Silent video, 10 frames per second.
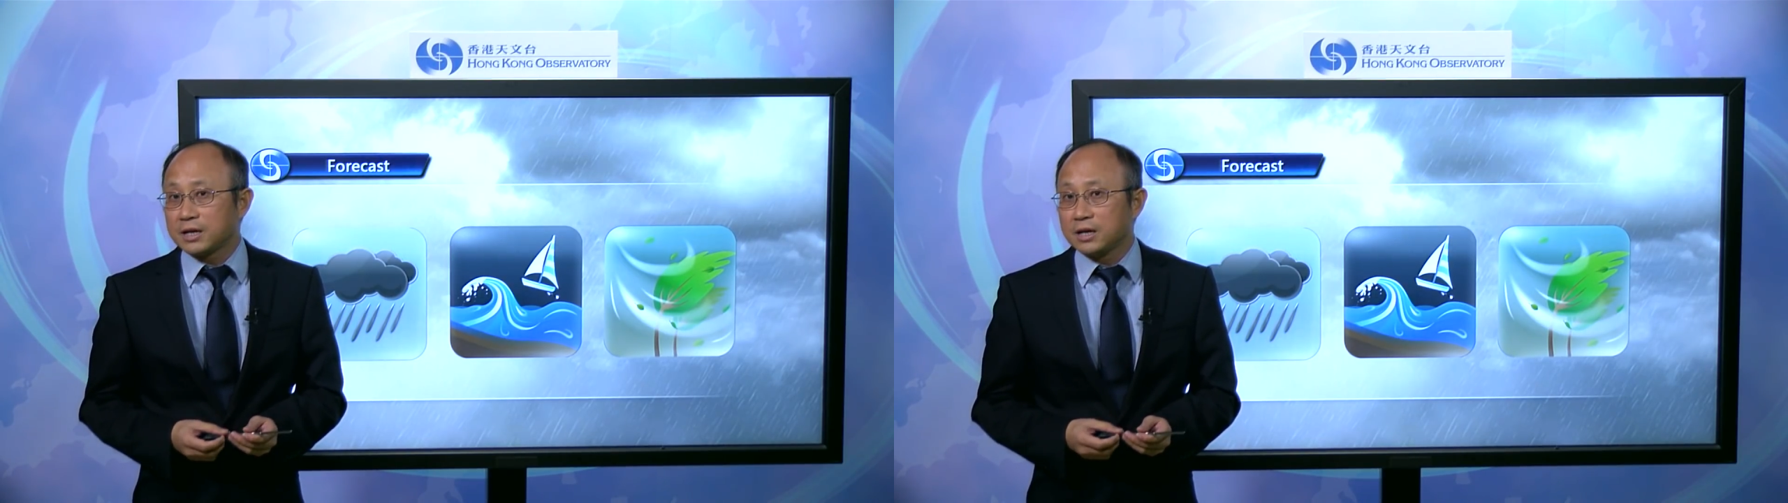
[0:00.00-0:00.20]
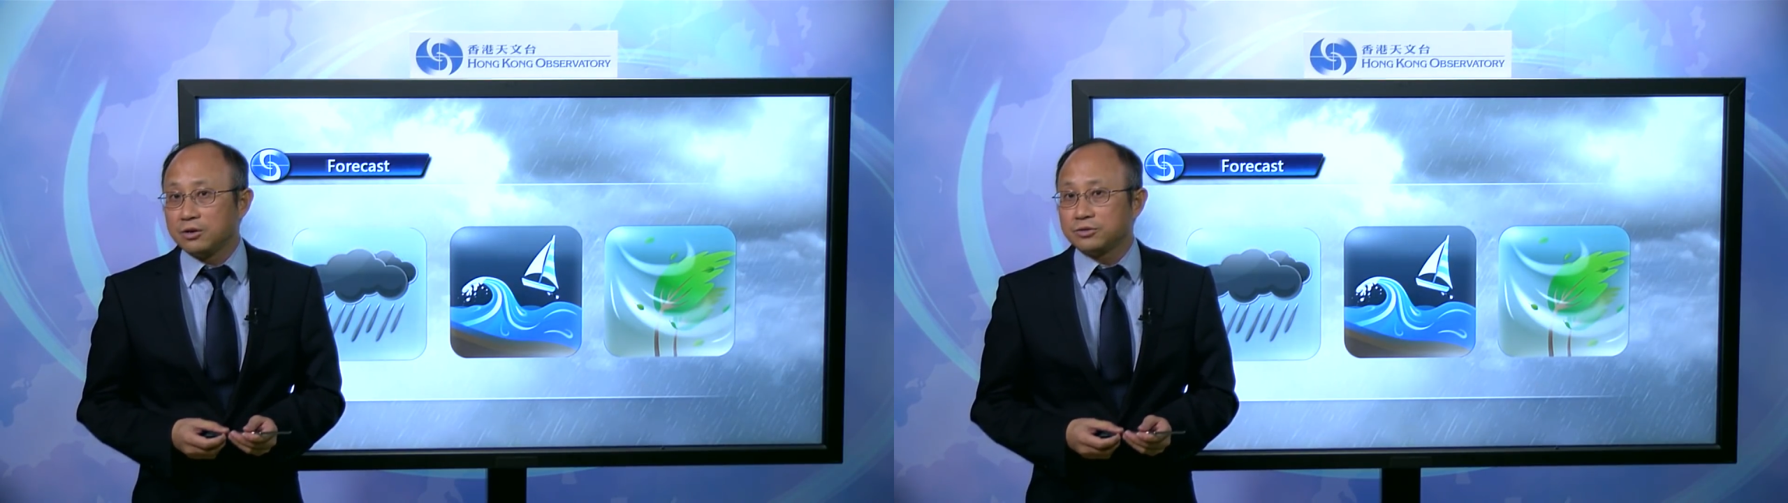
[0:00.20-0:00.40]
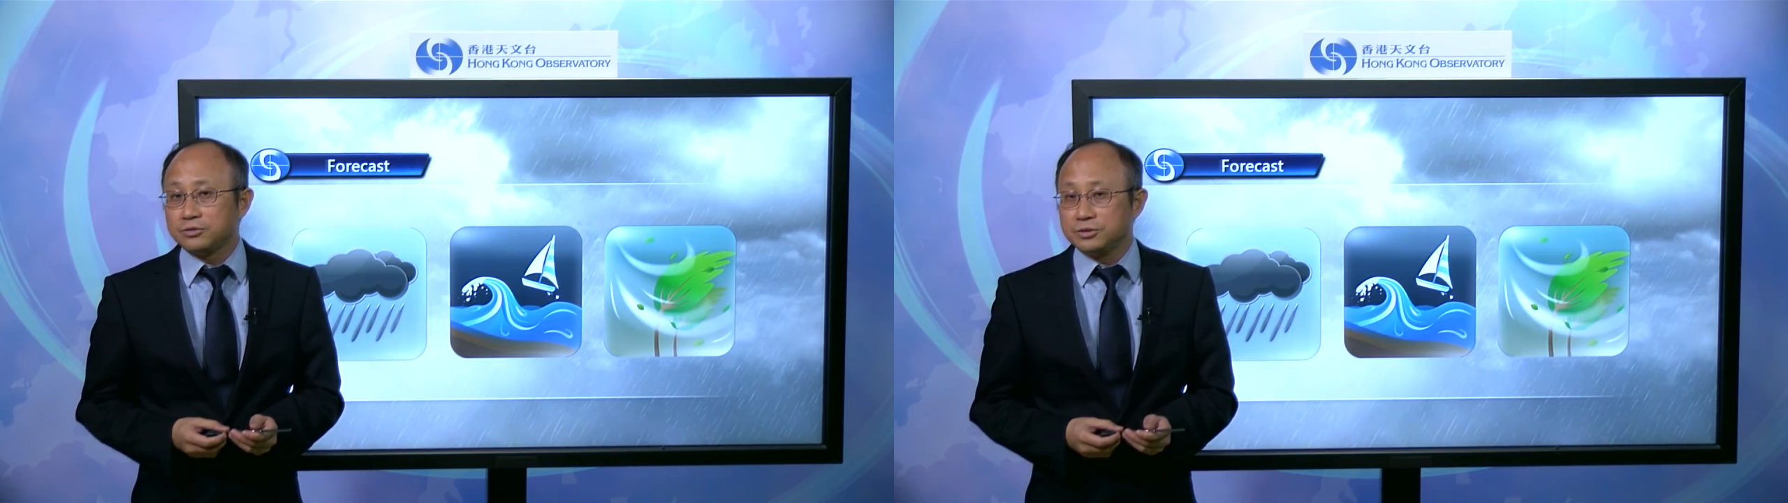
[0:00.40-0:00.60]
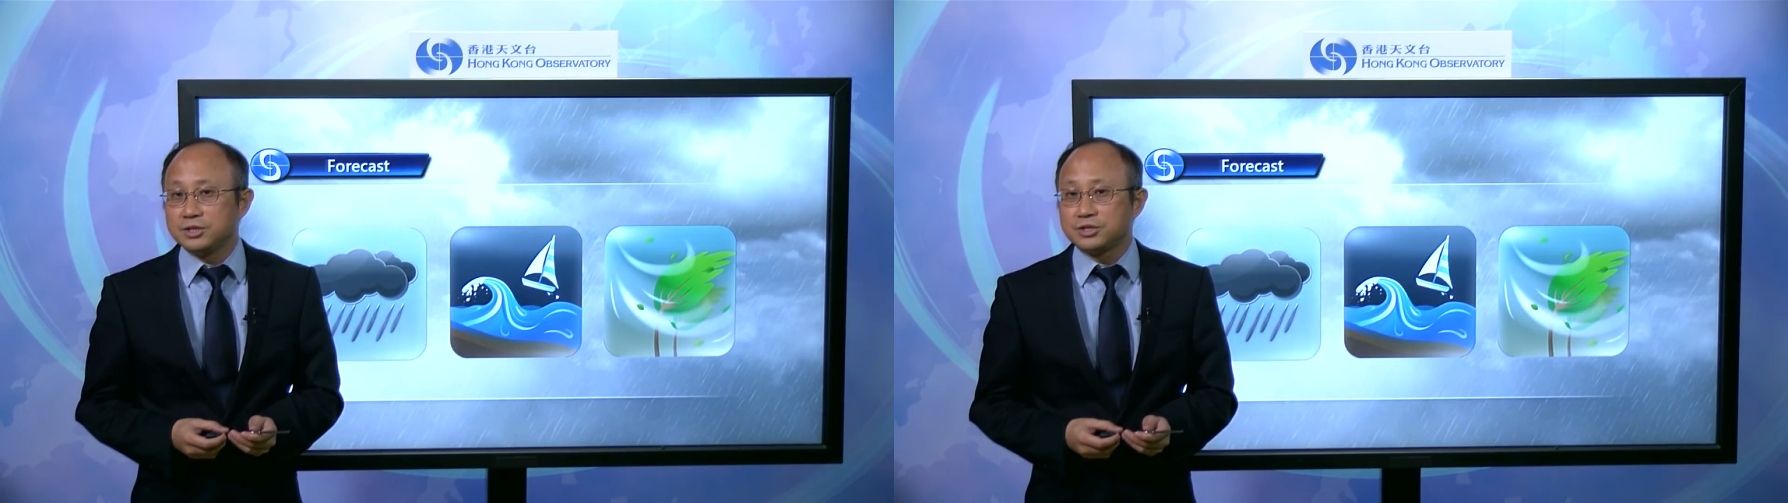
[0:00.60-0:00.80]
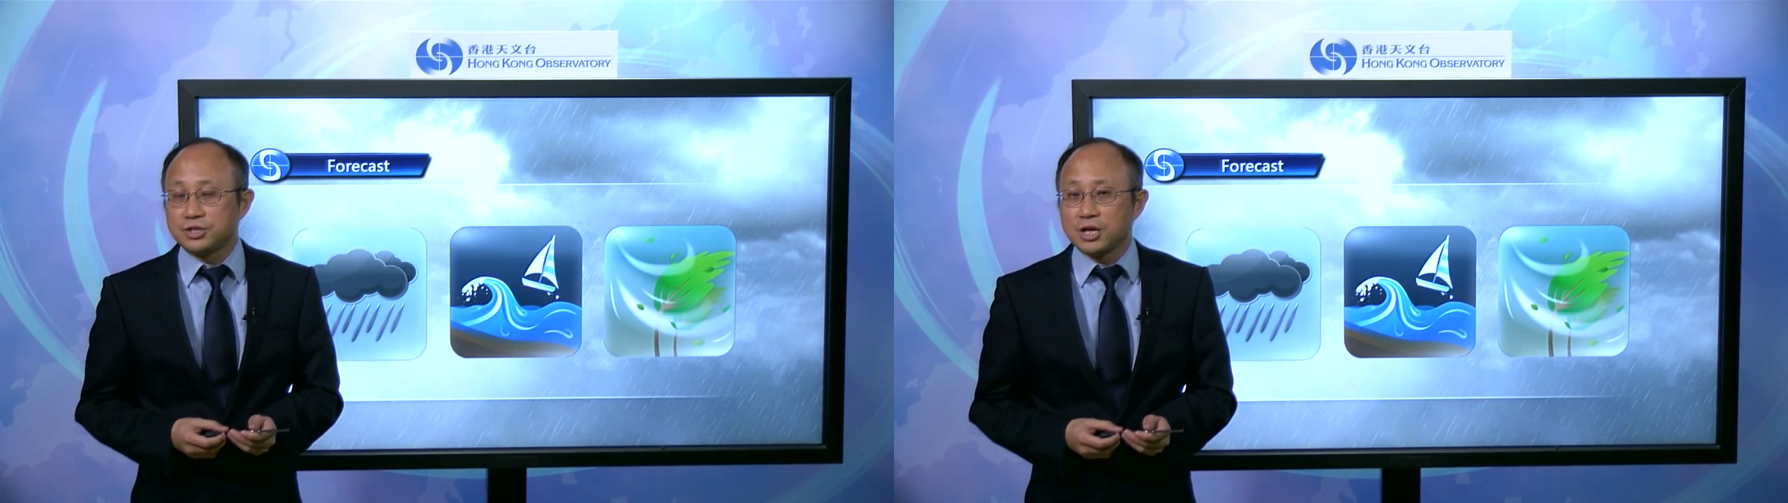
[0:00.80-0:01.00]
take alert to
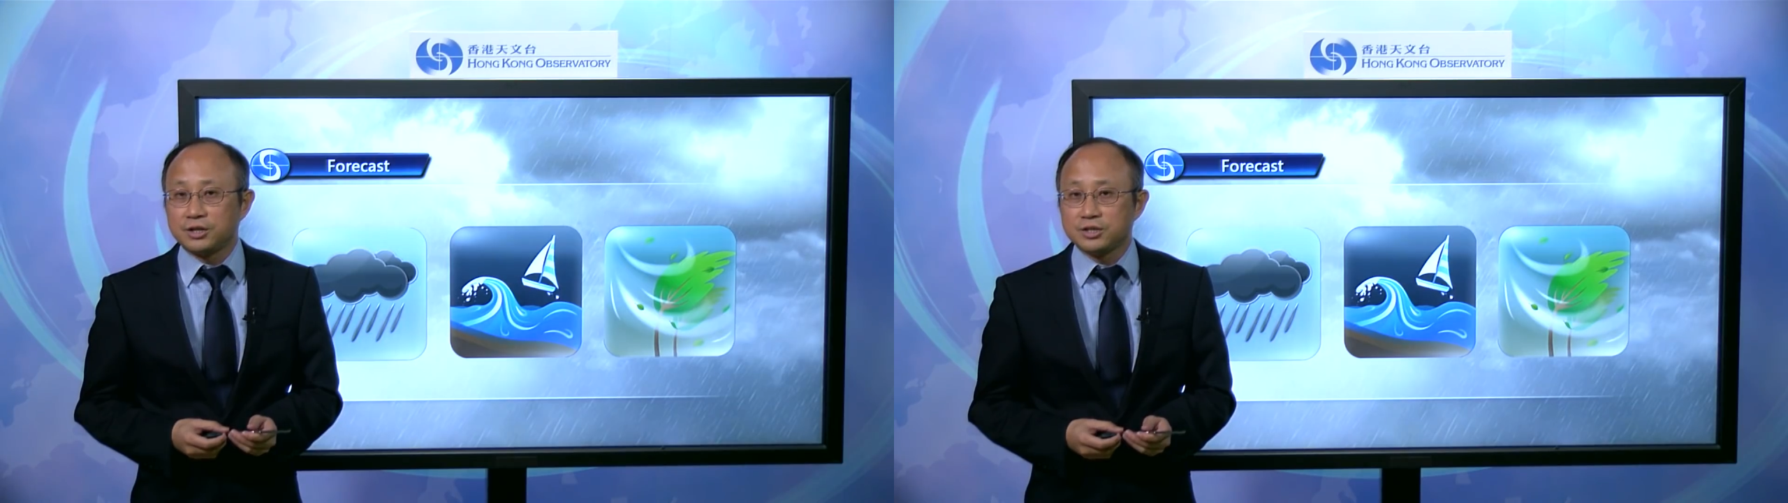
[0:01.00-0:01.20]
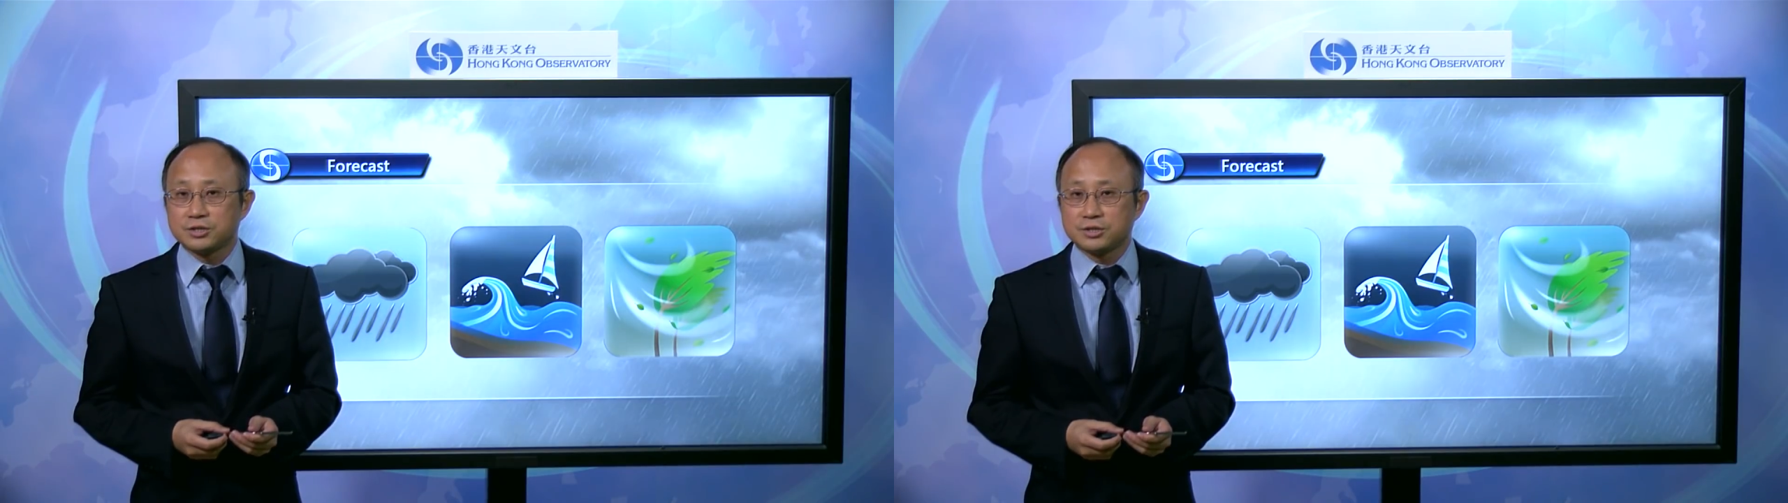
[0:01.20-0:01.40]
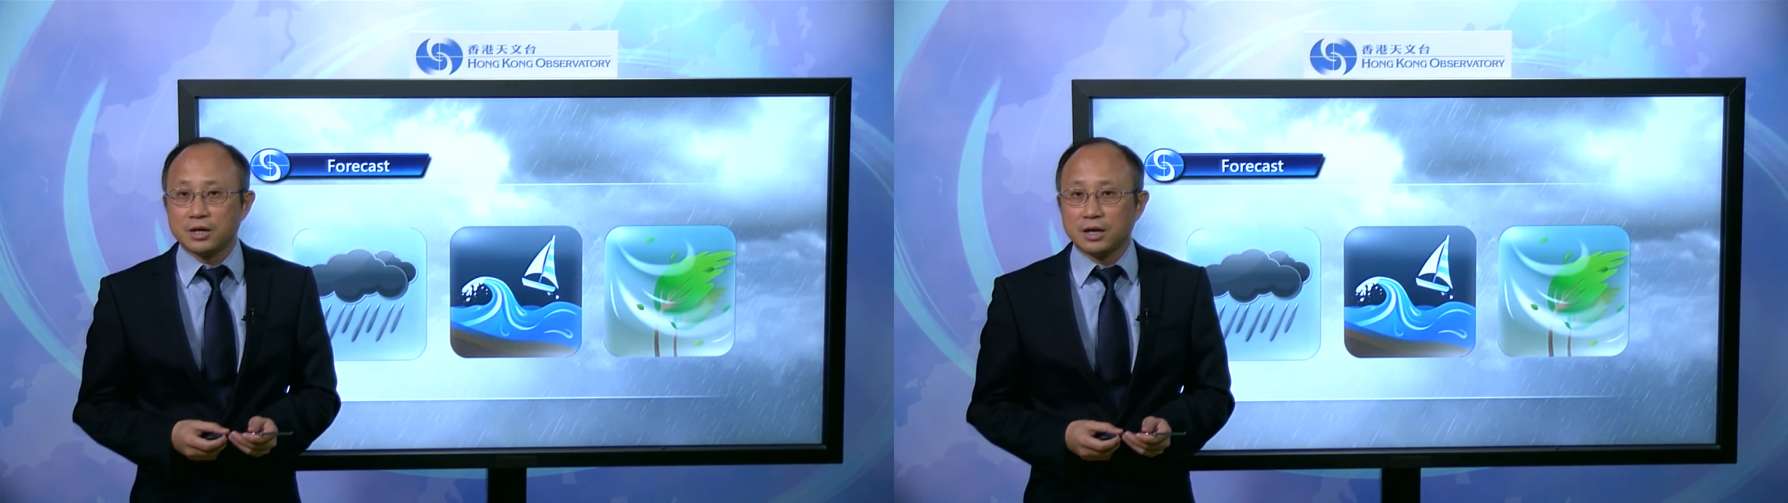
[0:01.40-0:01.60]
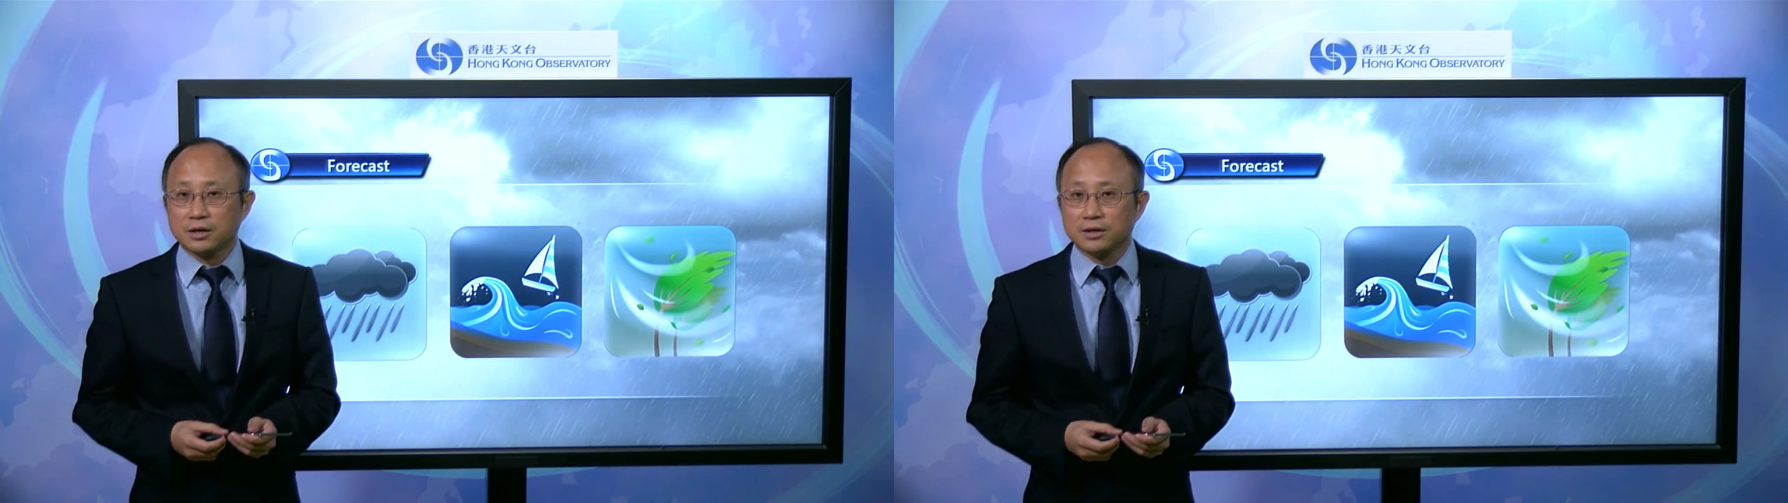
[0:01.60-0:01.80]
this